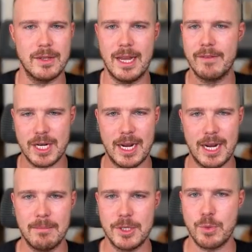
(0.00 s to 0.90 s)
the average
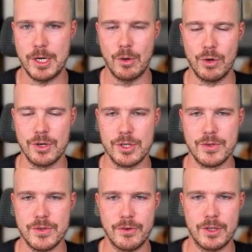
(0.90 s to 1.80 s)
time between orders
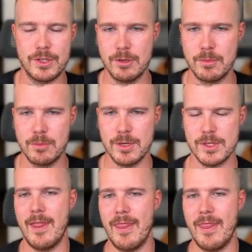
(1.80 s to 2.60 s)
for consumers.